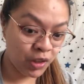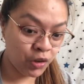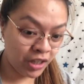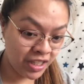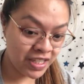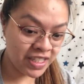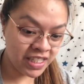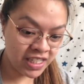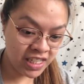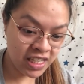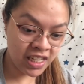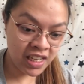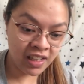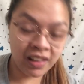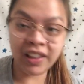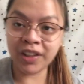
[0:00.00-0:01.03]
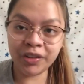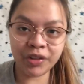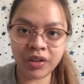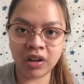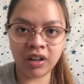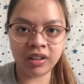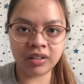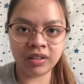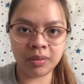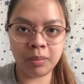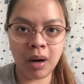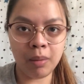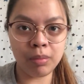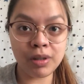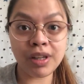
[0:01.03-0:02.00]
you can see later on the
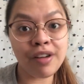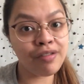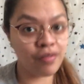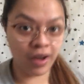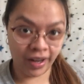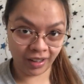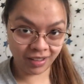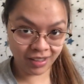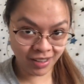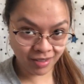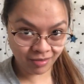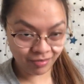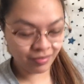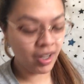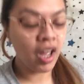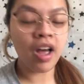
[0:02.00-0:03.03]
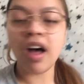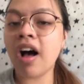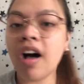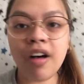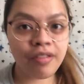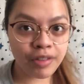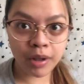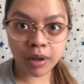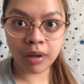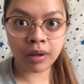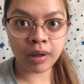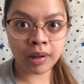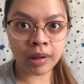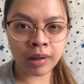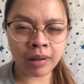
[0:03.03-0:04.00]
bubble effect of
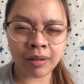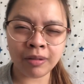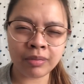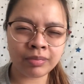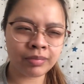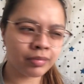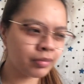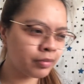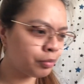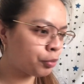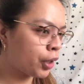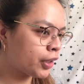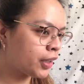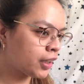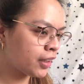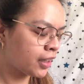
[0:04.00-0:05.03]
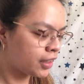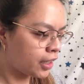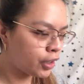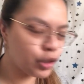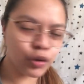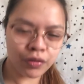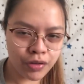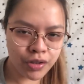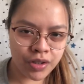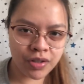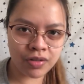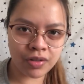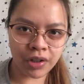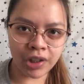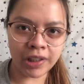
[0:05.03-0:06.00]
the product that I
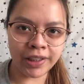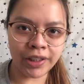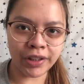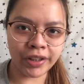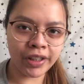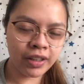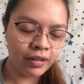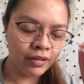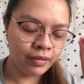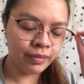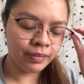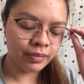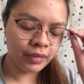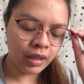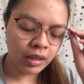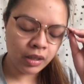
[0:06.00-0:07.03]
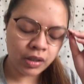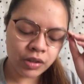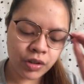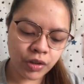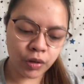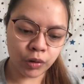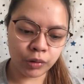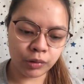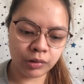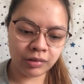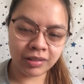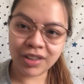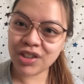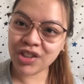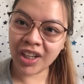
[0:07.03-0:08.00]
used earlier. So
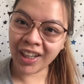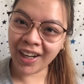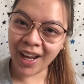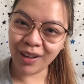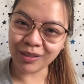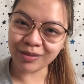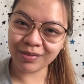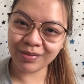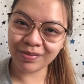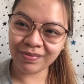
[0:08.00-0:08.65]
let's check it out.